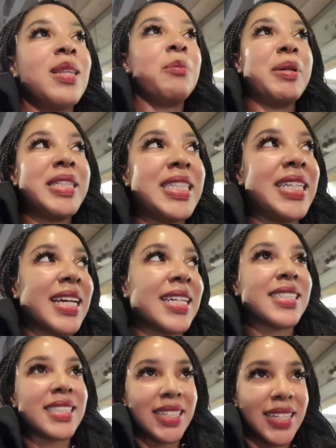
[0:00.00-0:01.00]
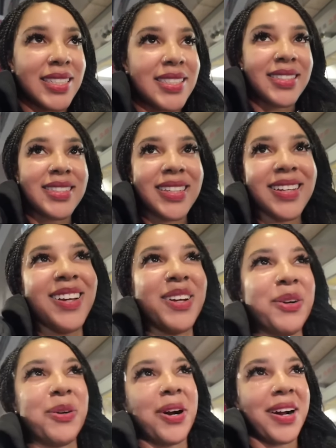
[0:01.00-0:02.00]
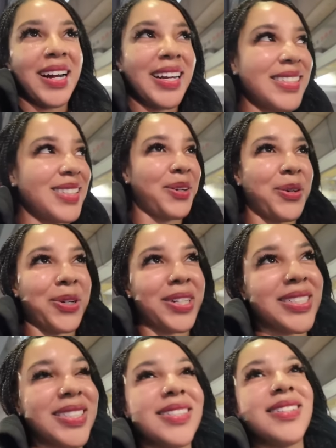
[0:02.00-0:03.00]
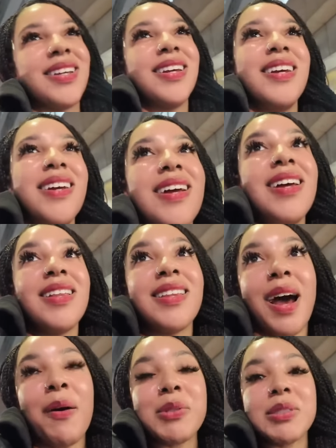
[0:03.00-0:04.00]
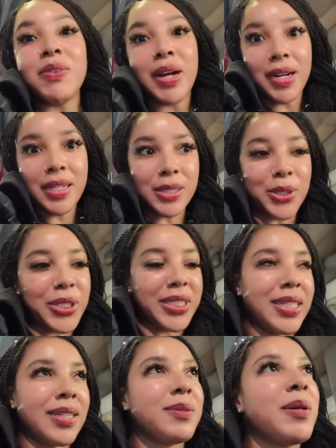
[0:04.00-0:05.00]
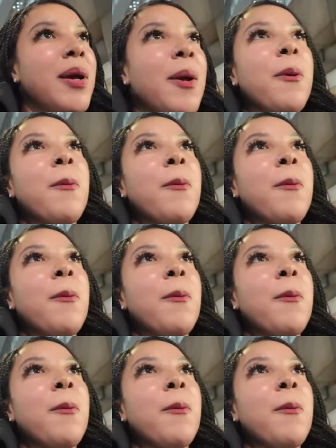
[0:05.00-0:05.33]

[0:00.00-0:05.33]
the BTS niggas were escorts. That was very interesting.